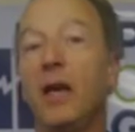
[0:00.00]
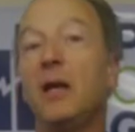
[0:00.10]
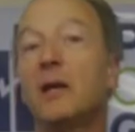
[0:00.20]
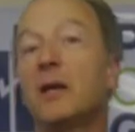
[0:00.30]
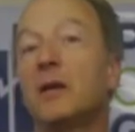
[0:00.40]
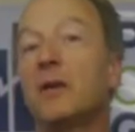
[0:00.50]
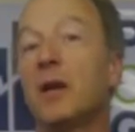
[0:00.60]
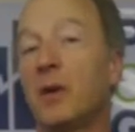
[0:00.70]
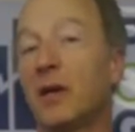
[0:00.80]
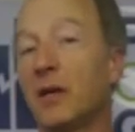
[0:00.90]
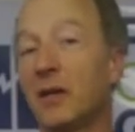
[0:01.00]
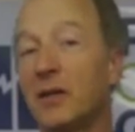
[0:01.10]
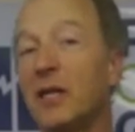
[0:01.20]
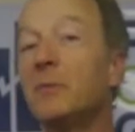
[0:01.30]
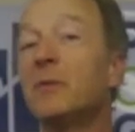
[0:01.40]
And am I going to
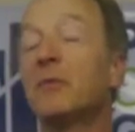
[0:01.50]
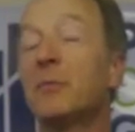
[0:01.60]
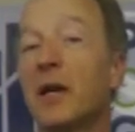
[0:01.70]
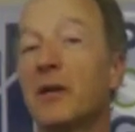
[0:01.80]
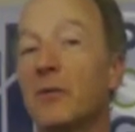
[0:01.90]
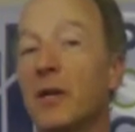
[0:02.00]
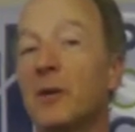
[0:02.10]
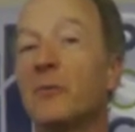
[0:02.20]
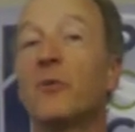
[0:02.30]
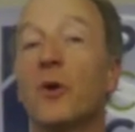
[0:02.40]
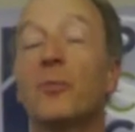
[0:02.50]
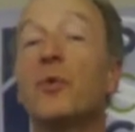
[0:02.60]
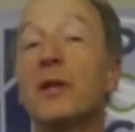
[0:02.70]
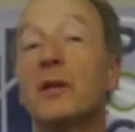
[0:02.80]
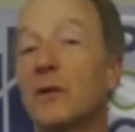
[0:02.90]
keep this bike frame for a
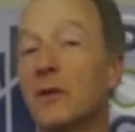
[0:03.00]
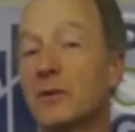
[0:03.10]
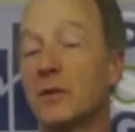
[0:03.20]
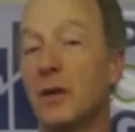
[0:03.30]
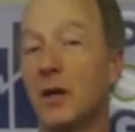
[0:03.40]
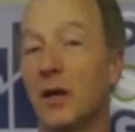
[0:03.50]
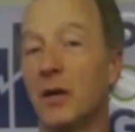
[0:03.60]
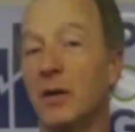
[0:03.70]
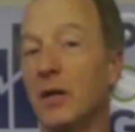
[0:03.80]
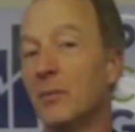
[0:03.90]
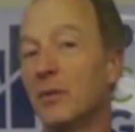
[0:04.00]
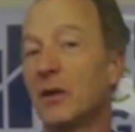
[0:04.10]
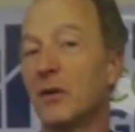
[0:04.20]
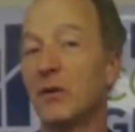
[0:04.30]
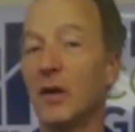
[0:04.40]
pretty long time?
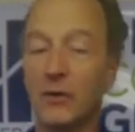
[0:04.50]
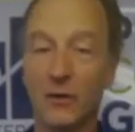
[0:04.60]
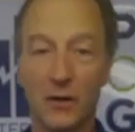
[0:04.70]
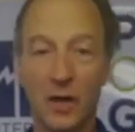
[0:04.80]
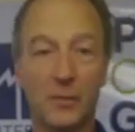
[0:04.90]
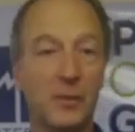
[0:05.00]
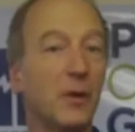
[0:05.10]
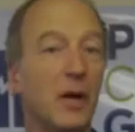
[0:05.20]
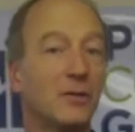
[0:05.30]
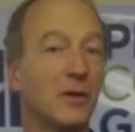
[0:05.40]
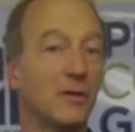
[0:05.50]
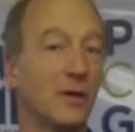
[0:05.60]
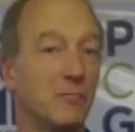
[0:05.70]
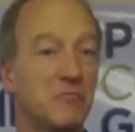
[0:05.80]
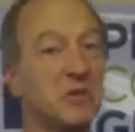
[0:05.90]
Because there are a lot of people out there
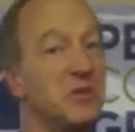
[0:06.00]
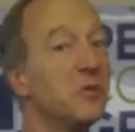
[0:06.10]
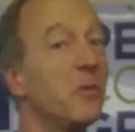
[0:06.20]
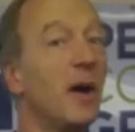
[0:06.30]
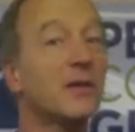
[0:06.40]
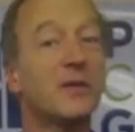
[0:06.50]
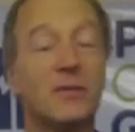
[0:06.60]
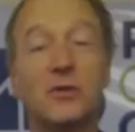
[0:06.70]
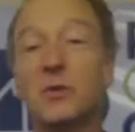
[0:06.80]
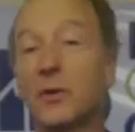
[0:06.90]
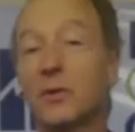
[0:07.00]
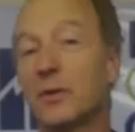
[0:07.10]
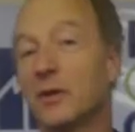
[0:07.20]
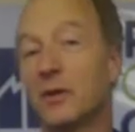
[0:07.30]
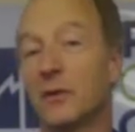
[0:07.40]
that get new bikes every 2 or
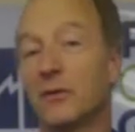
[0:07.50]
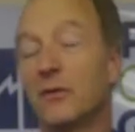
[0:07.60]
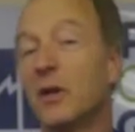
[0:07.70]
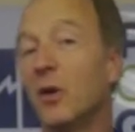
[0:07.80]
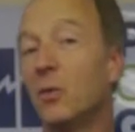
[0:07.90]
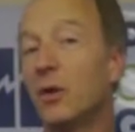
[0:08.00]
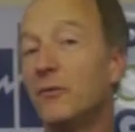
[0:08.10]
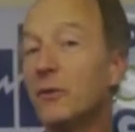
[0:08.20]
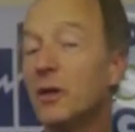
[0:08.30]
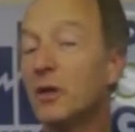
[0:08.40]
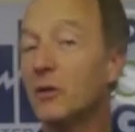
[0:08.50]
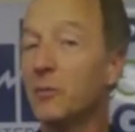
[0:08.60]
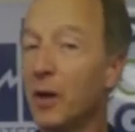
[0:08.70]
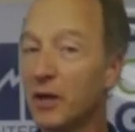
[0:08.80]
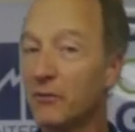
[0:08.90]
3 years. Well, if you get a new
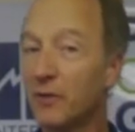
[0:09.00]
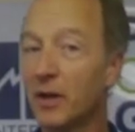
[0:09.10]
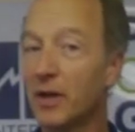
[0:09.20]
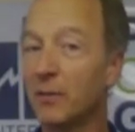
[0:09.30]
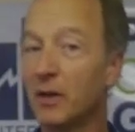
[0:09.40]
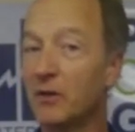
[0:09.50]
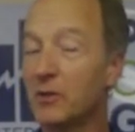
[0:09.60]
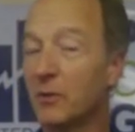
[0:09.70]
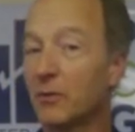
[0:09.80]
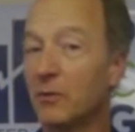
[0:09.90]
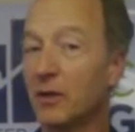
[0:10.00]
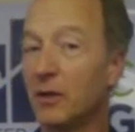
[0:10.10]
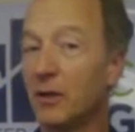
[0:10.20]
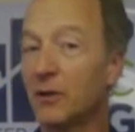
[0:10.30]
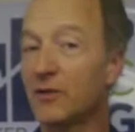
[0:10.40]
bike frame in 2 or 3
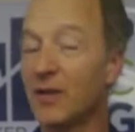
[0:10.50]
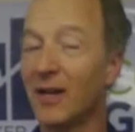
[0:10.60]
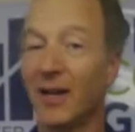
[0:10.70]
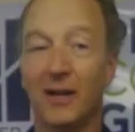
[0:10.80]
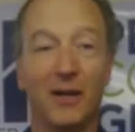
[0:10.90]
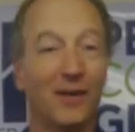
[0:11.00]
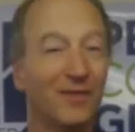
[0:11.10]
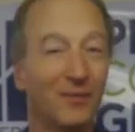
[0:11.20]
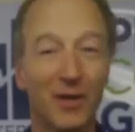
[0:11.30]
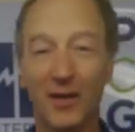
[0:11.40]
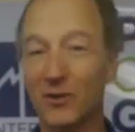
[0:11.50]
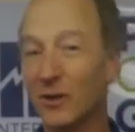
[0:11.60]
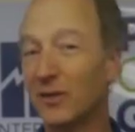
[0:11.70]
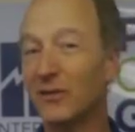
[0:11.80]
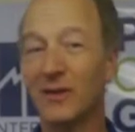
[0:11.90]
years and it has some kind of
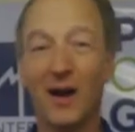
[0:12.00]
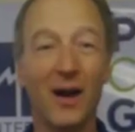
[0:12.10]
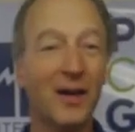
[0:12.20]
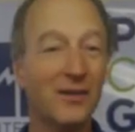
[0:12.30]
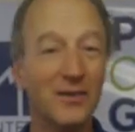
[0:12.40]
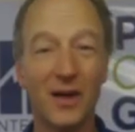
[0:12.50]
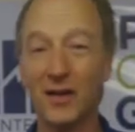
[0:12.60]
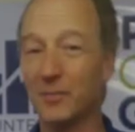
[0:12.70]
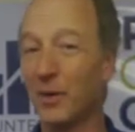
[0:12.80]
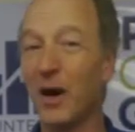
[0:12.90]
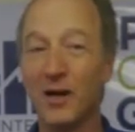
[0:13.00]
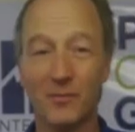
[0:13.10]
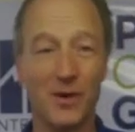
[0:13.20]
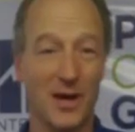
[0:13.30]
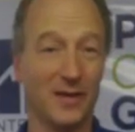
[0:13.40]
crazy odd duck
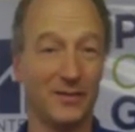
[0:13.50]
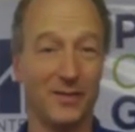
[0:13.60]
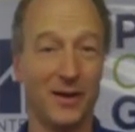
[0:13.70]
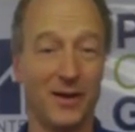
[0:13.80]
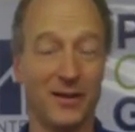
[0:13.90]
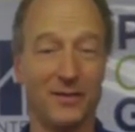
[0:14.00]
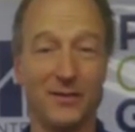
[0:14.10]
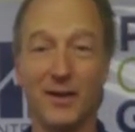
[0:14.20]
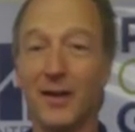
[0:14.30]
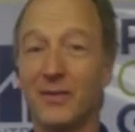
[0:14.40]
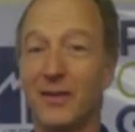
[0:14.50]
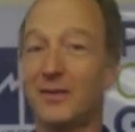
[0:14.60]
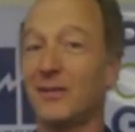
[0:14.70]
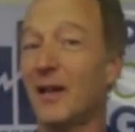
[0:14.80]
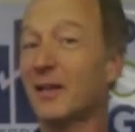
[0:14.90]
bottom bracket size
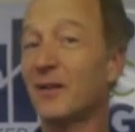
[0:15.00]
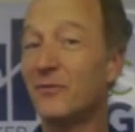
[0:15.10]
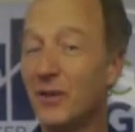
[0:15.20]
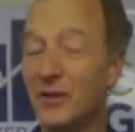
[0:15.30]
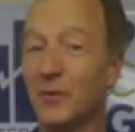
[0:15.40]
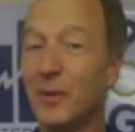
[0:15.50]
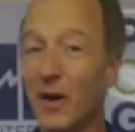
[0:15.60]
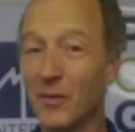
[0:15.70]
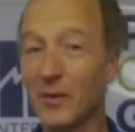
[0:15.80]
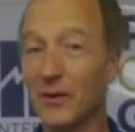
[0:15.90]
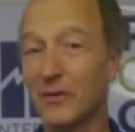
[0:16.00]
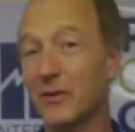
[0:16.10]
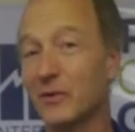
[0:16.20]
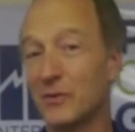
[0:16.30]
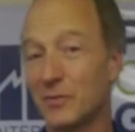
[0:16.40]
that's not going to fit your power meter
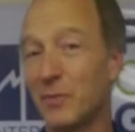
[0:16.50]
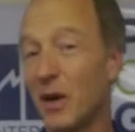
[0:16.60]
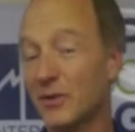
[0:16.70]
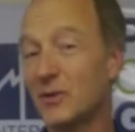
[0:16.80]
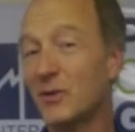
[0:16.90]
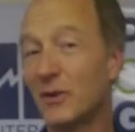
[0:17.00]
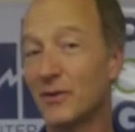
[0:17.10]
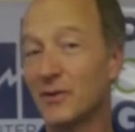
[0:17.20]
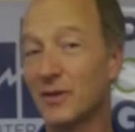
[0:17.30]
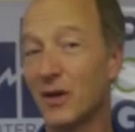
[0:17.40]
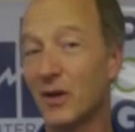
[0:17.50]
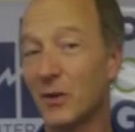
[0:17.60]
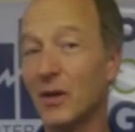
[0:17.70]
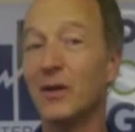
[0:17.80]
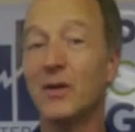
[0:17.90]
that you just bought 2 years
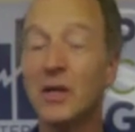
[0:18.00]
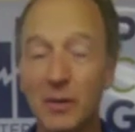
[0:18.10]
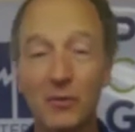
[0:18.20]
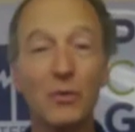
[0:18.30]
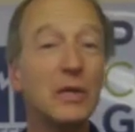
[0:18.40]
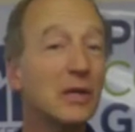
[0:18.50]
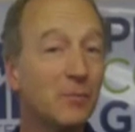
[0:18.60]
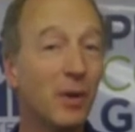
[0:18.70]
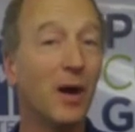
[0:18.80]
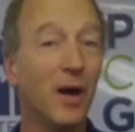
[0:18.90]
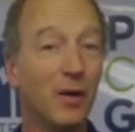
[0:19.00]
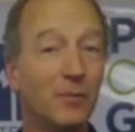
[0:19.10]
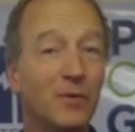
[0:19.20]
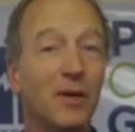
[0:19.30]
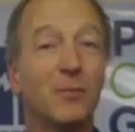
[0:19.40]
ago, you're going to be really
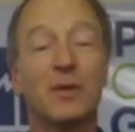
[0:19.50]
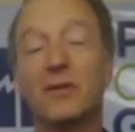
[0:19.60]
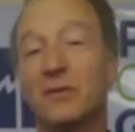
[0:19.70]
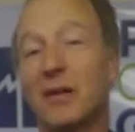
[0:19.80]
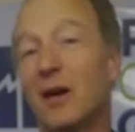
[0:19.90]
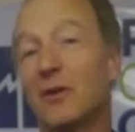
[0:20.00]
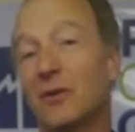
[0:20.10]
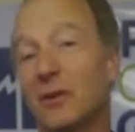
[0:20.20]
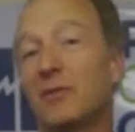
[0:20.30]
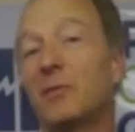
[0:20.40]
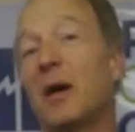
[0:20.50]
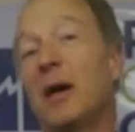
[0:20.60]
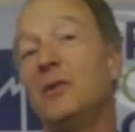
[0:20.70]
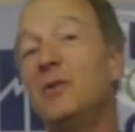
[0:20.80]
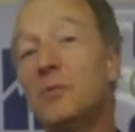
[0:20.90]
bummed because now you're going to have to
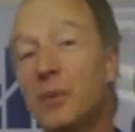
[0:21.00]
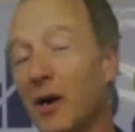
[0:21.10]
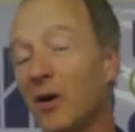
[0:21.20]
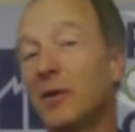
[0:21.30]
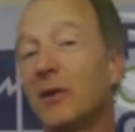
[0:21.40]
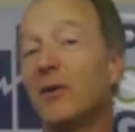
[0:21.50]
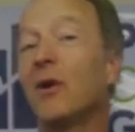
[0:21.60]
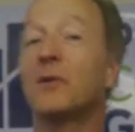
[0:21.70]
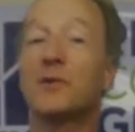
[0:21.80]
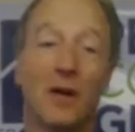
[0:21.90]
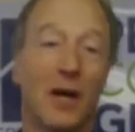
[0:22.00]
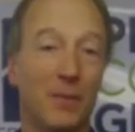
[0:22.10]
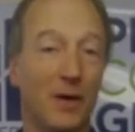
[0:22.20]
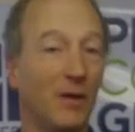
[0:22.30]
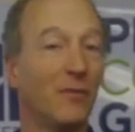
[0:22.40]
buy a new power meter on
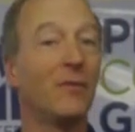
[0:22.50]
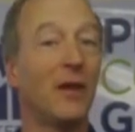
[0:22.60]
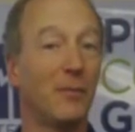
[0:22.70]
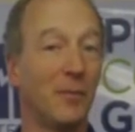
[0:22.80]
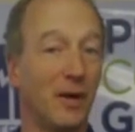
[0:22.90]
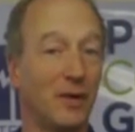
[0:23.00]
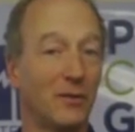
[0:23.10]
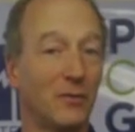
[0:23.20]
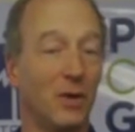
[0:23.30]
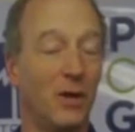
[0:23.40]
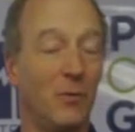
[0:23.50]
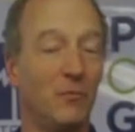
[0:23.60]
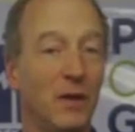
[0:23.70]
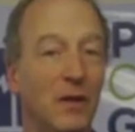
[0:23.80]
top of that bike as well.